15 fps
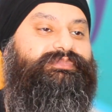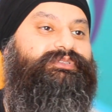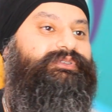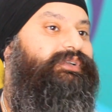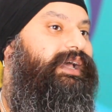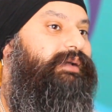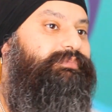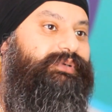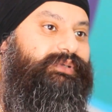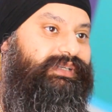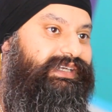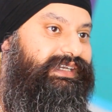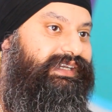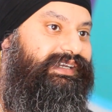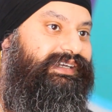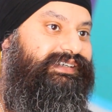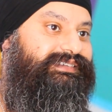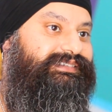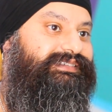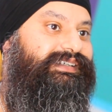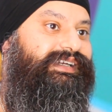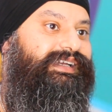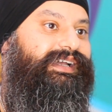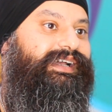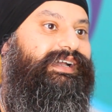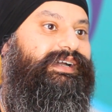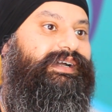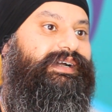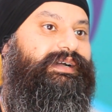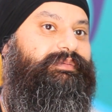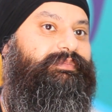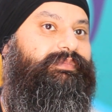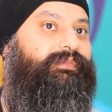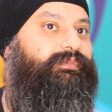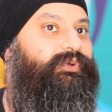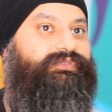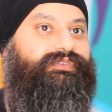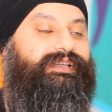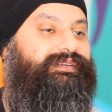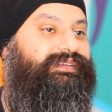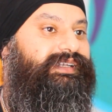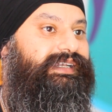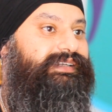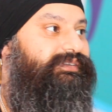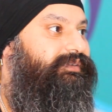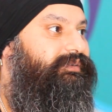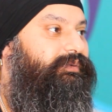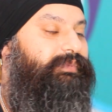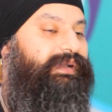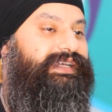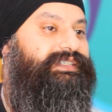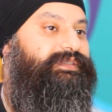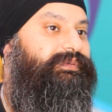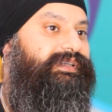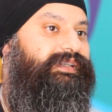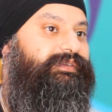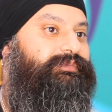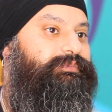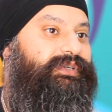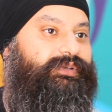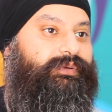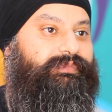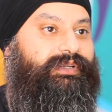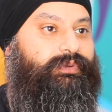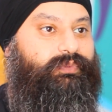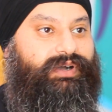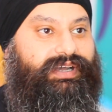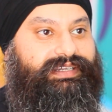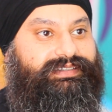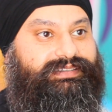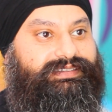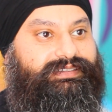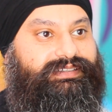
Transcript: through like bullying and moving into a place where there were predominantly white